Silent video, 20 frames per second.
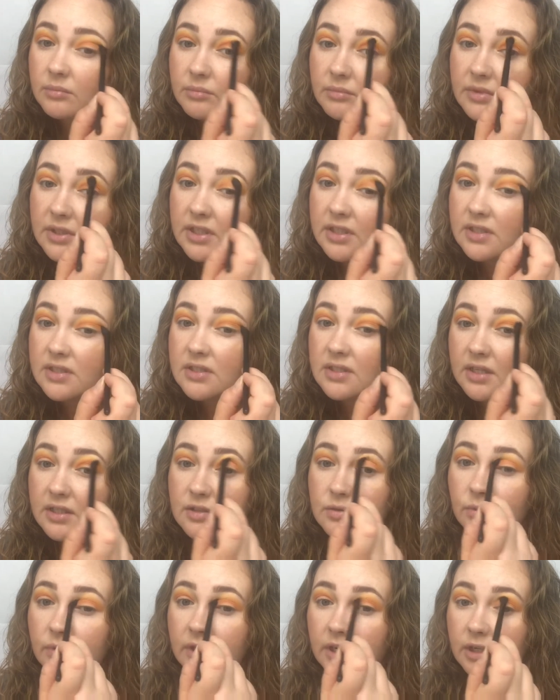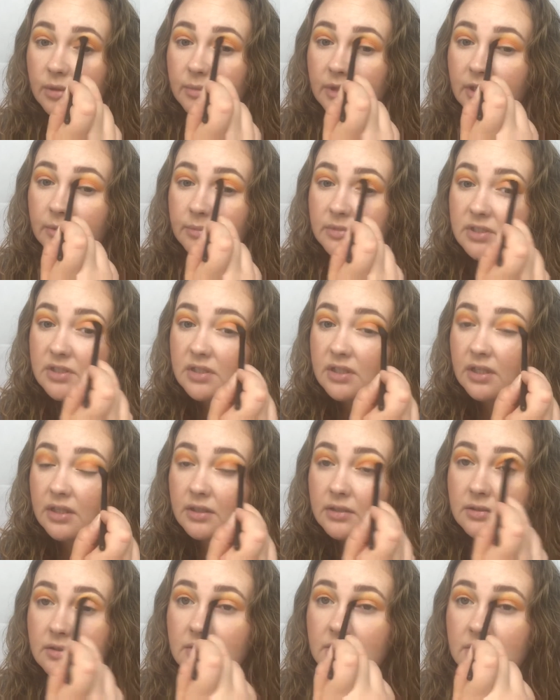because that's when I make
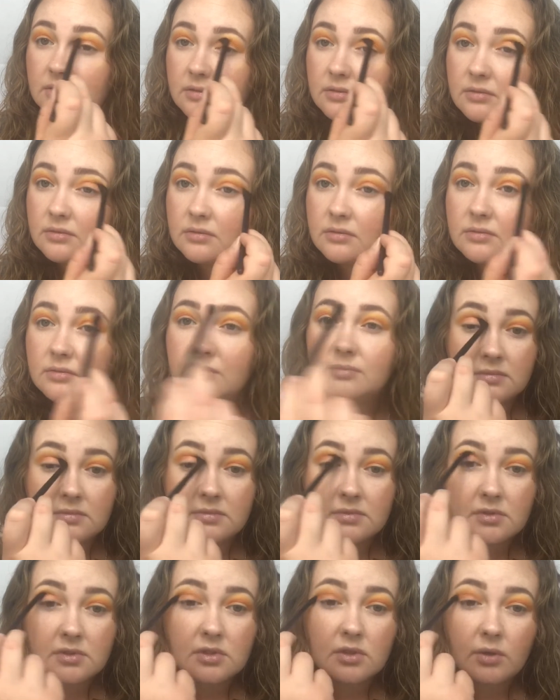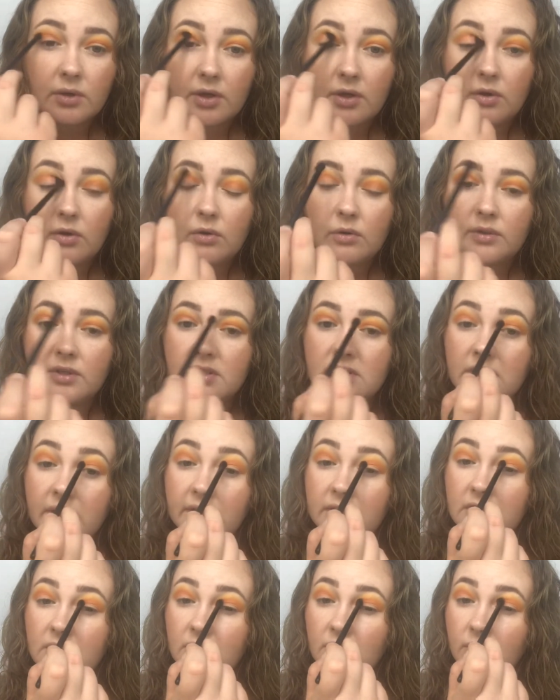mistakes. So I always
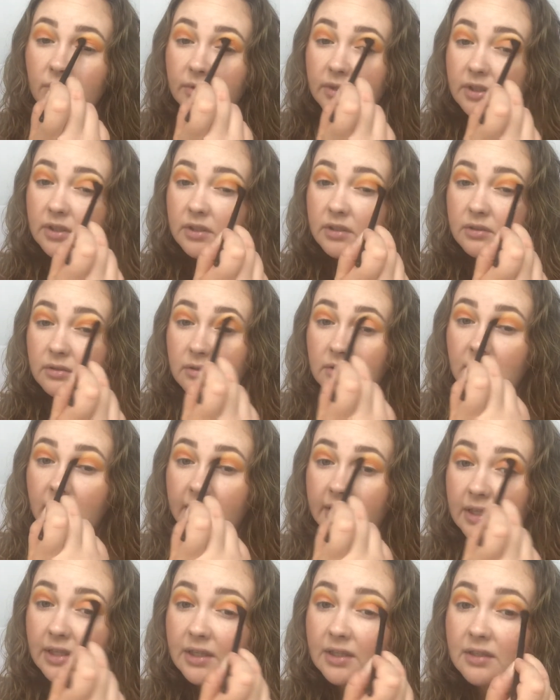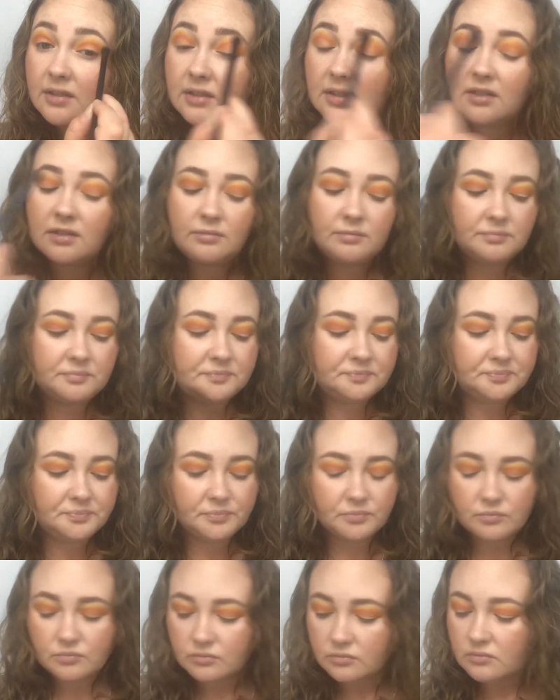like to go in a little light-handed.
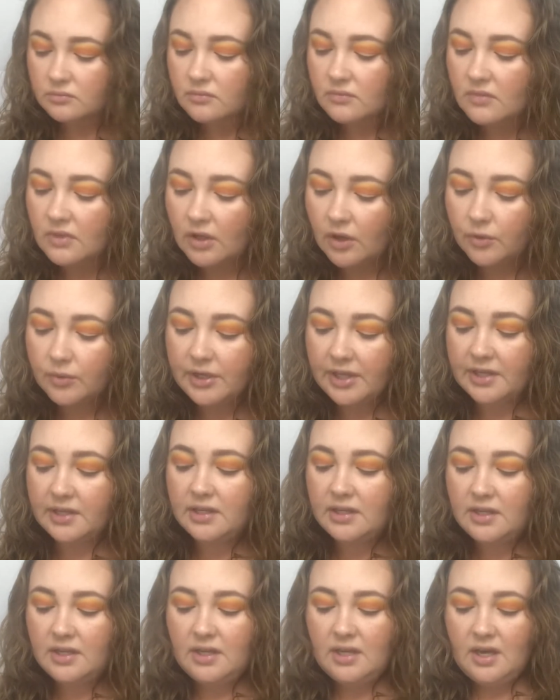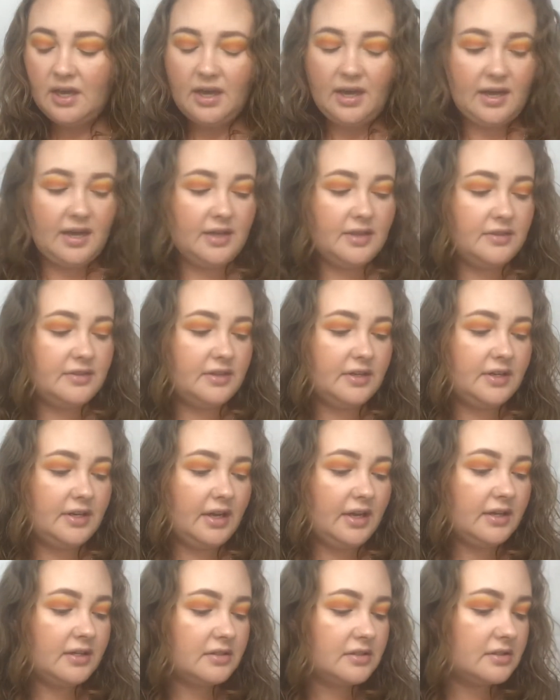Okay, and the
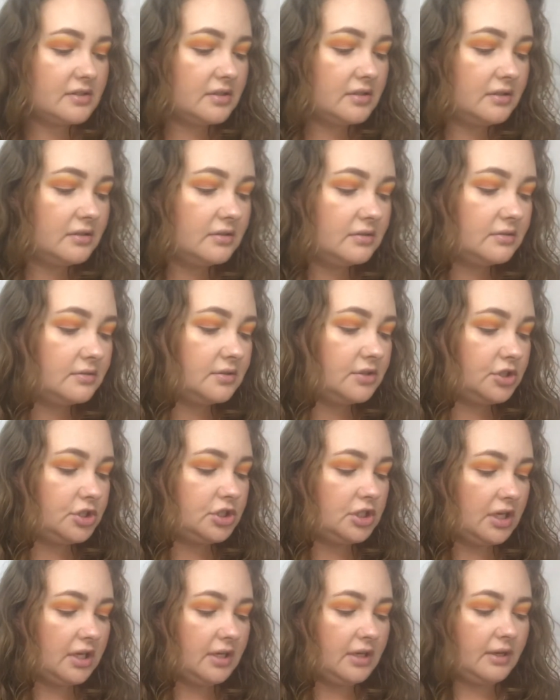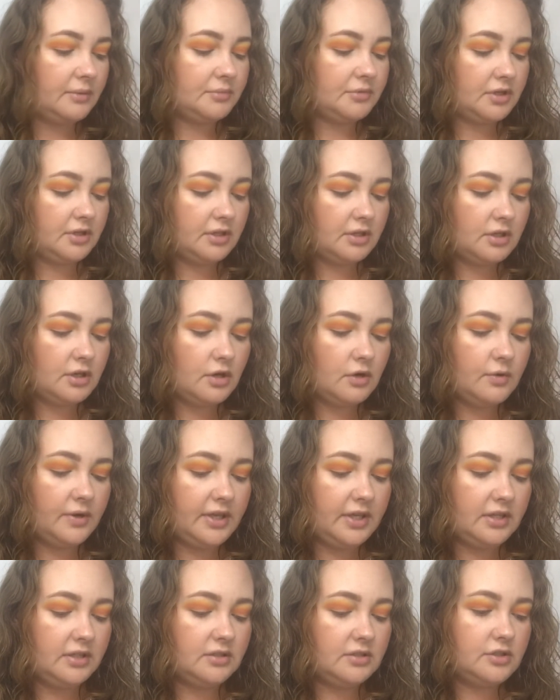next shade I'm going to go
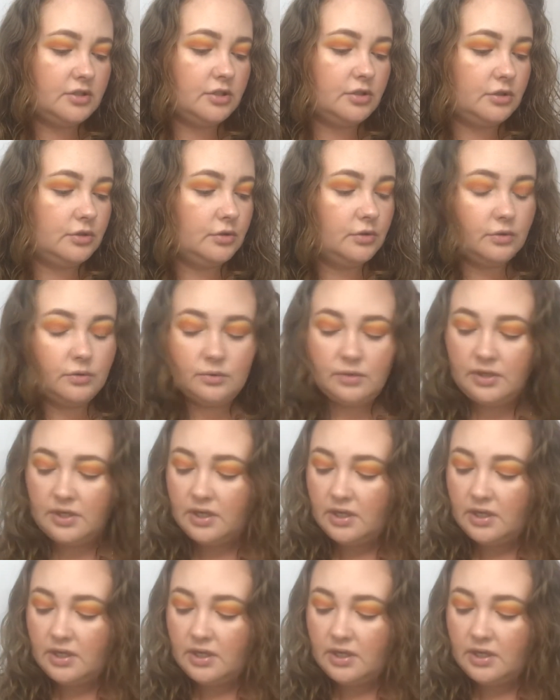into